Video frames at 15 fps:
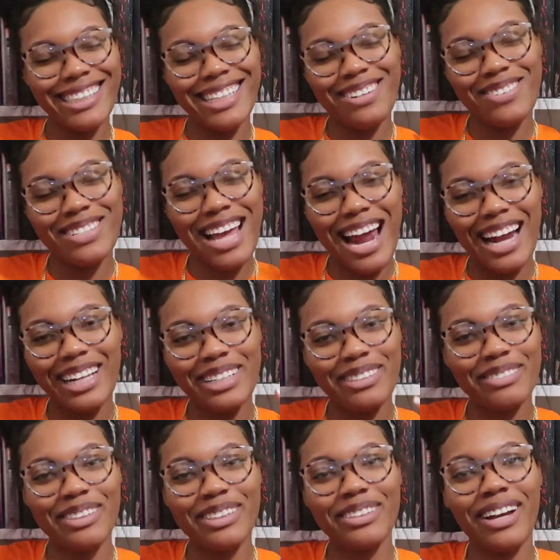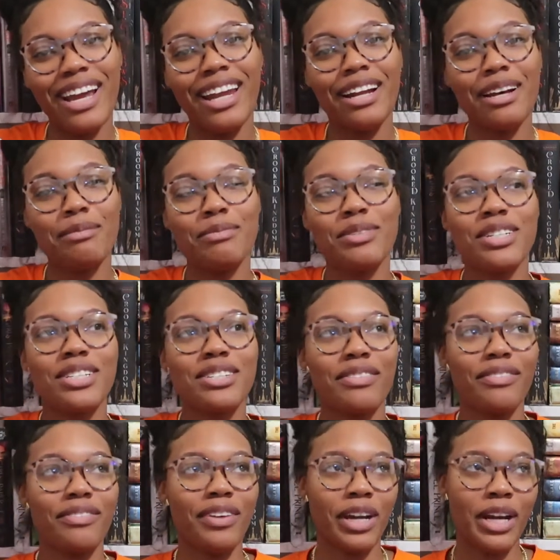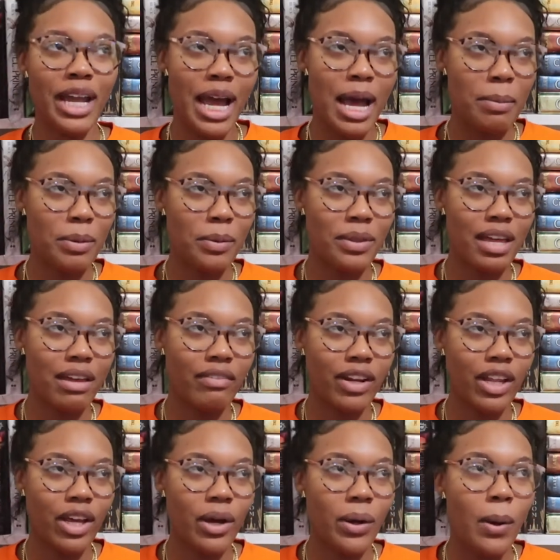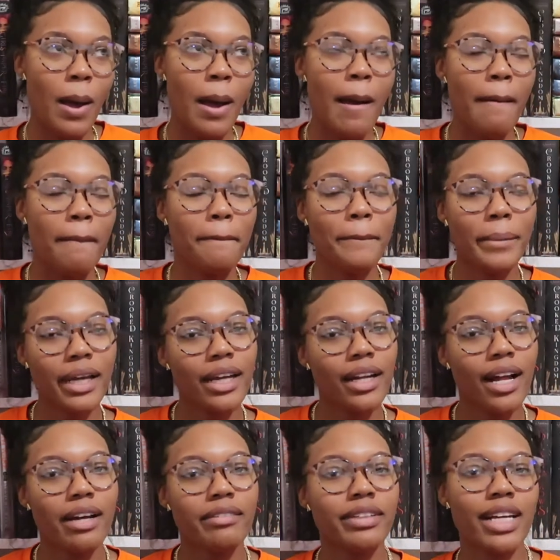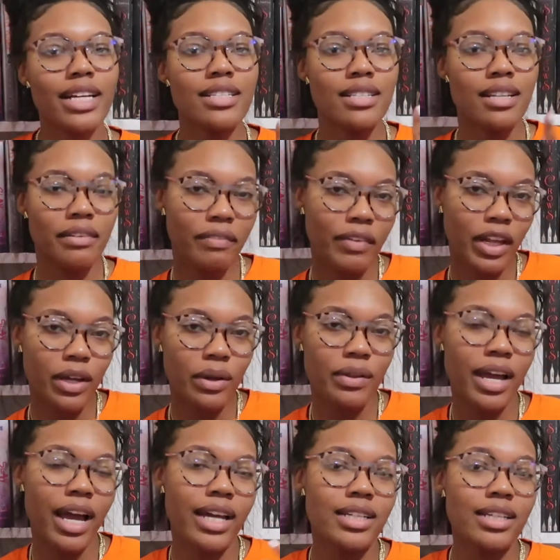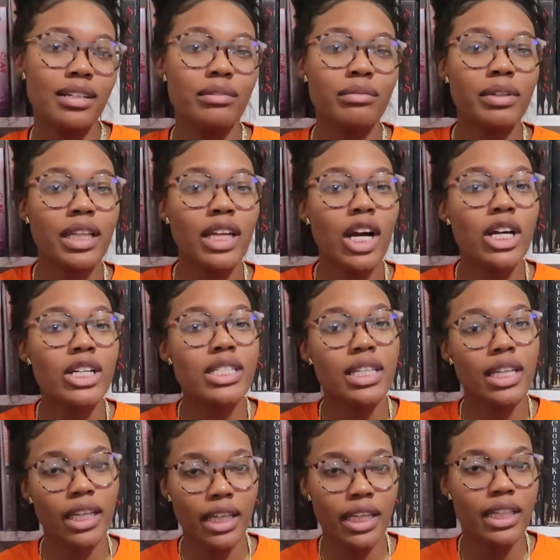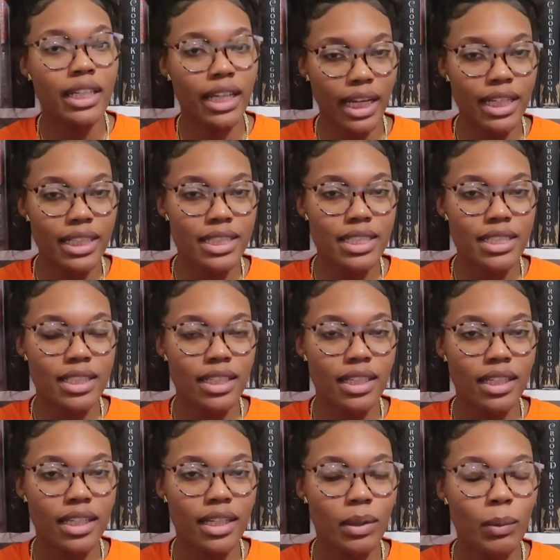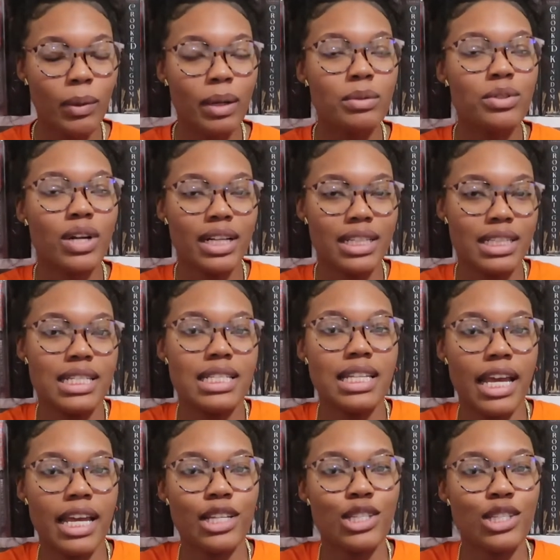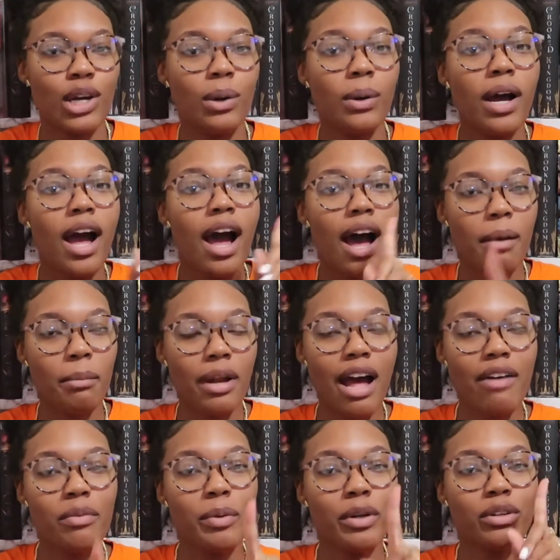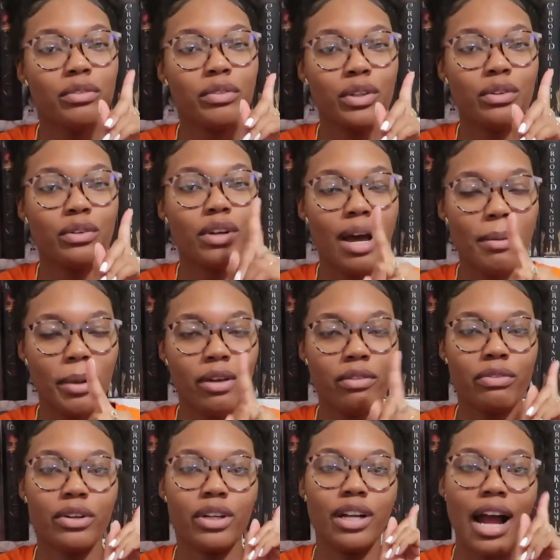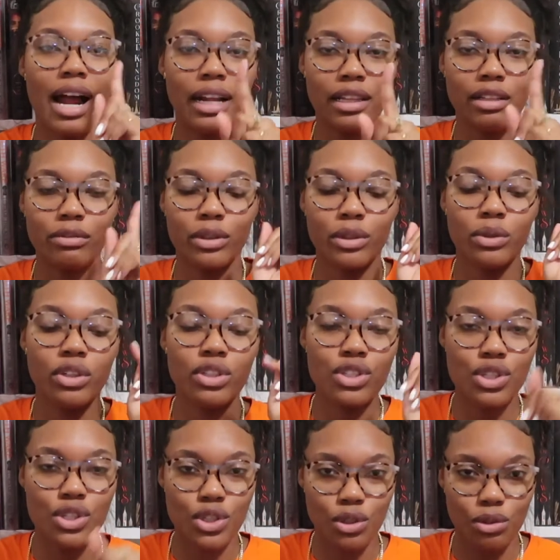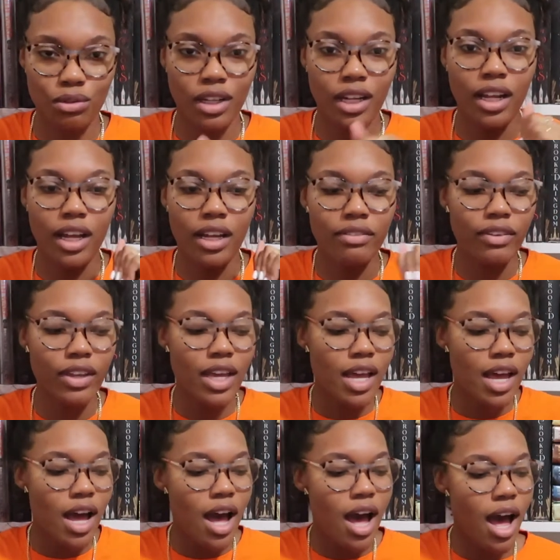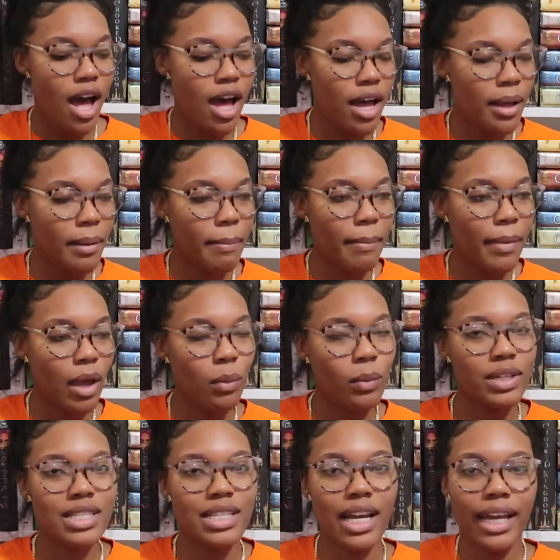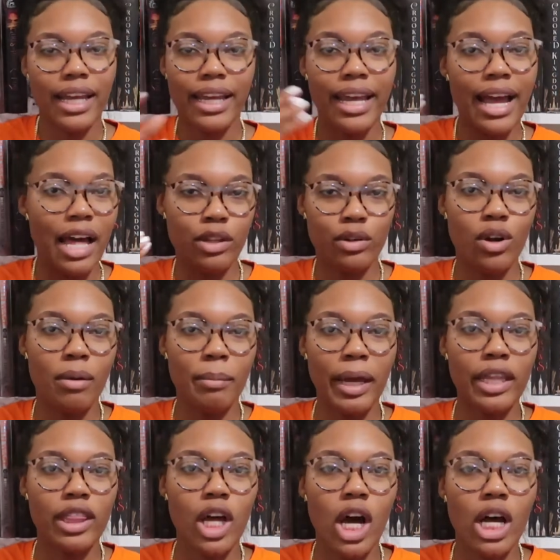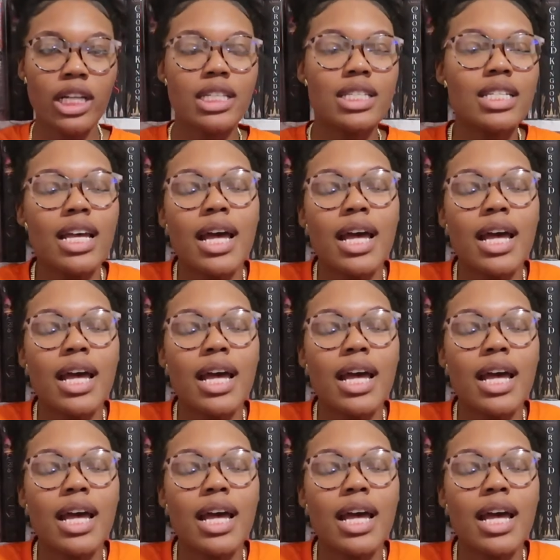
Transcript: It was Addie LaRue and I'm just very happy with that video, but I realized in that video that I didn't really articulate what I was trying to say. So I'm gonna have a book review coming for Addie LaRue soon enough, once I gather all my thoughts.